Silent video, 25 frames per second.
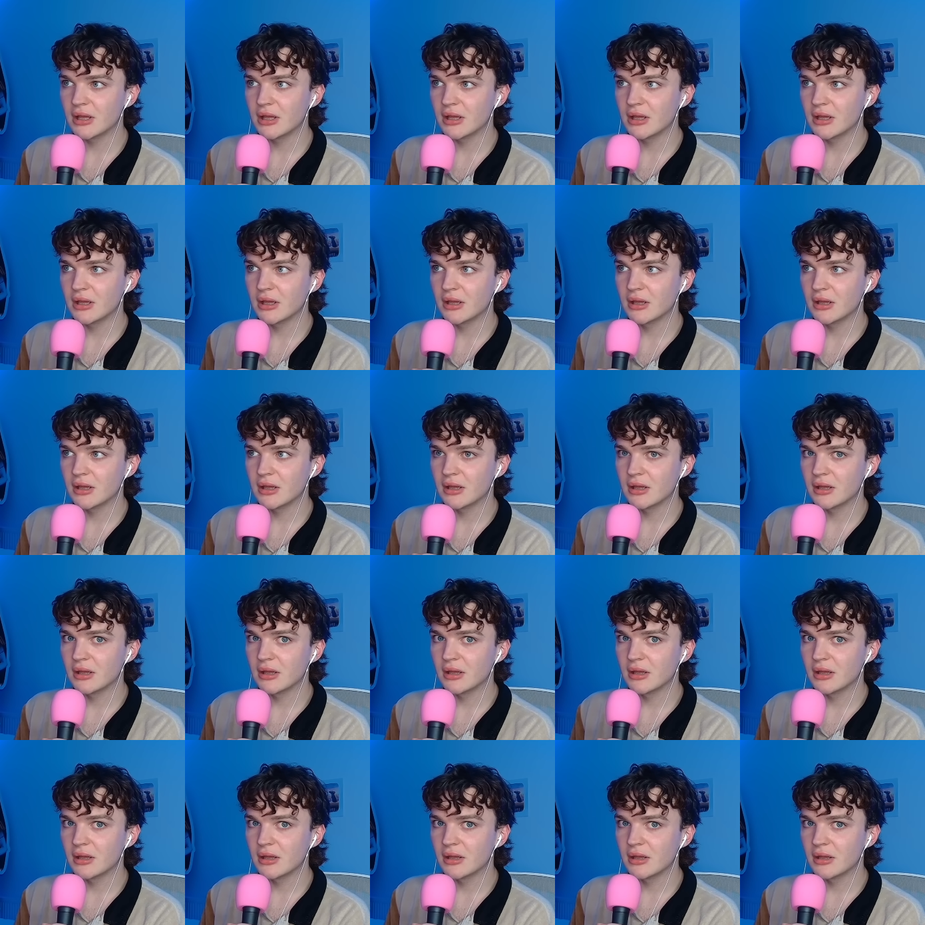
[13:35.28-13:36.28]

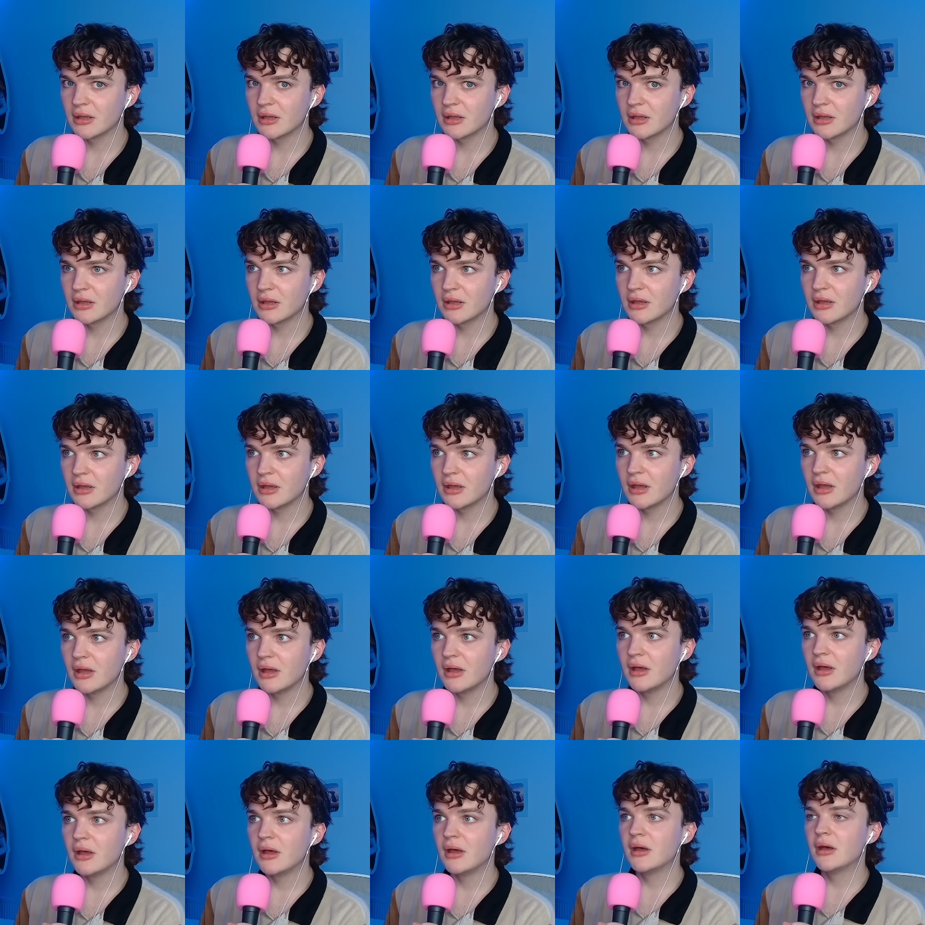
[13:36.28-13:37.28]

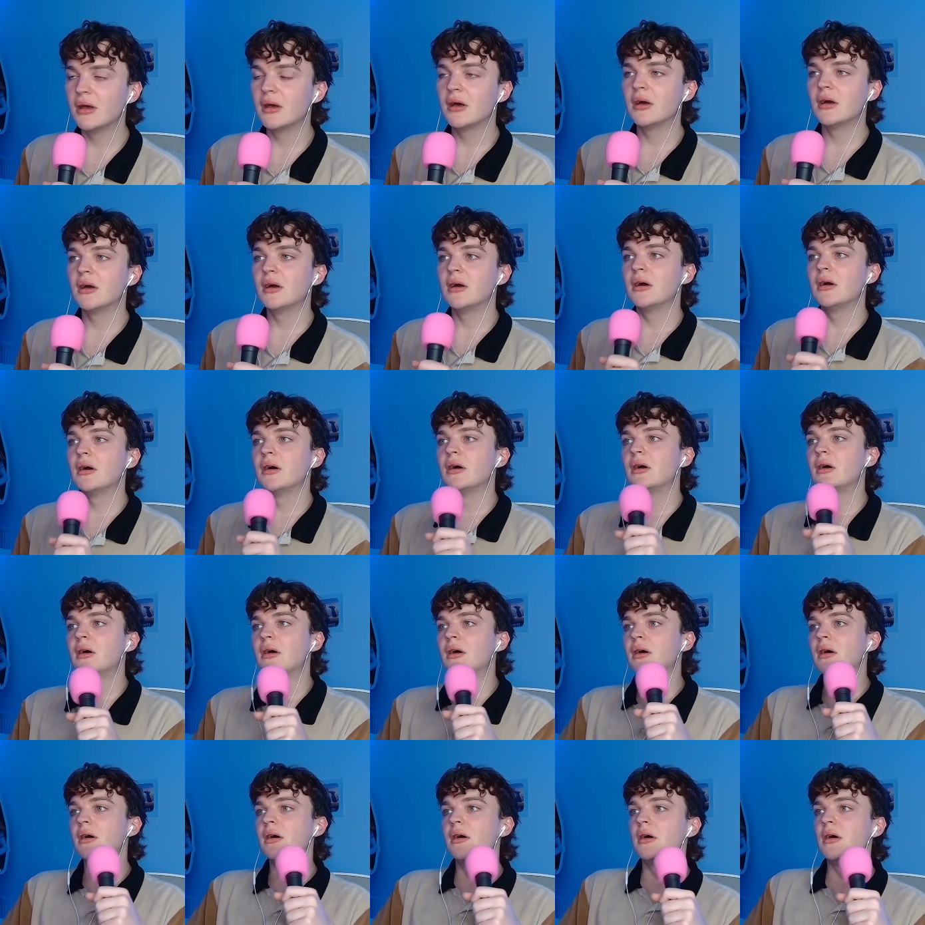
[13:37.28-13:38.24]
[no speech]